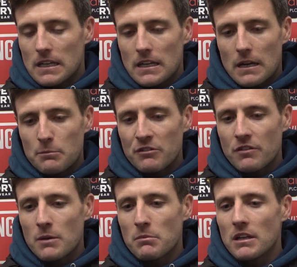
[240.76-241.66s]
I'm a
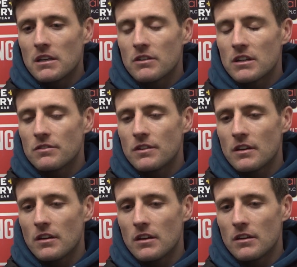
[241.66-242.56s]
firm believer, if
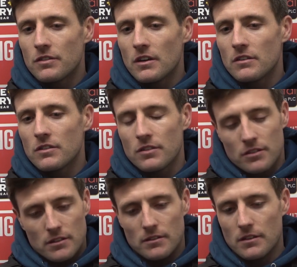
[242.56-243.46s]

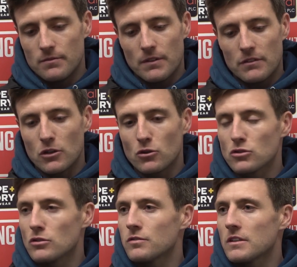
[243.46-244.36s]
you're
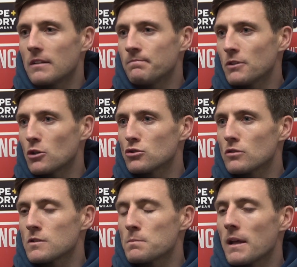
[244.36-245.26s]
good enough, then you're good
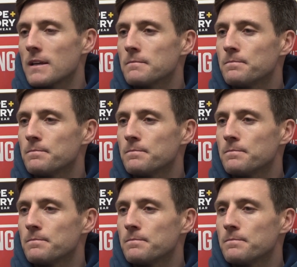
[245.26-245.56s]
enough to play.